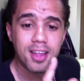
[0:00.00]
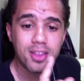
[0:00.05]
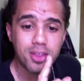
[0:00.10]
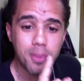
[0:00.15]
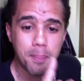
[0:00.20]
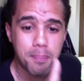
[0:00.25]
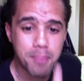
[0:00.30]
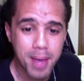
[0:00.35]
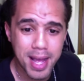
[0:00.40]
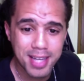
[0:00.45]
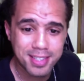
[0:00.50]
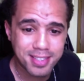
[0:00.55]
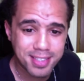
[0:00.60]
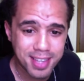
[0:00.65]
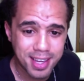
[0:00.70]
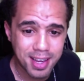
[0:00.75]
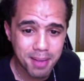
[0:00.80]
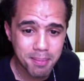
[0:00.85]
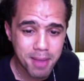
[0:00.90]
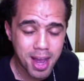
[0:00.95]
The best
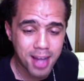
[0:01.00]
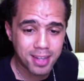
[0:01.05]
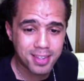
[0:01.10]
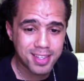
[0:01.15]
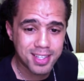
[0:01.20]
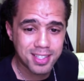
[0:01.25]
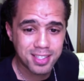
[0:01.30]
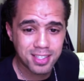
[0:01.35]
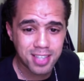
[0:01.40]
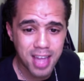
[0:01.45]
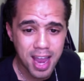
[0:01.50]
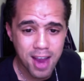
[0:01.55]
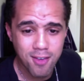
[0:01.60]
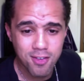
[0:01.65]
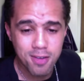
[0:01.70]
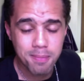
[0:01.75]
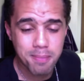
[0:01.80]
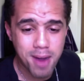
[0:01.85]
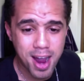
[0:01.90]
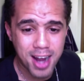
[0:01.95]
thing about this is
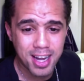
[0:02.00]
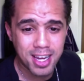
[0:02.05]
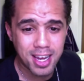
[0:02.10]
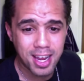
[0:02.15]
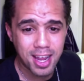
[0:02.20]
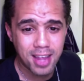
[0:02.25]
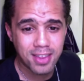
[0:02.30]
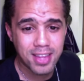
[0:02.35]
everybody